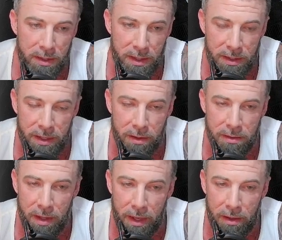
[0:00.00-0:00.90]

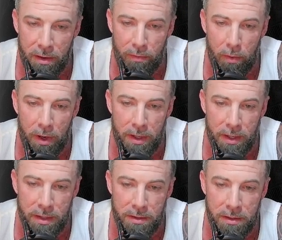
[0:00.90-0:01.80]
details later of what it
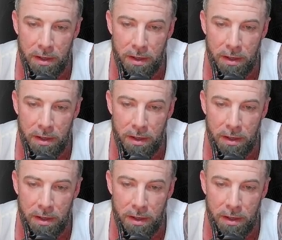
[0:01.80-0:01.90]
is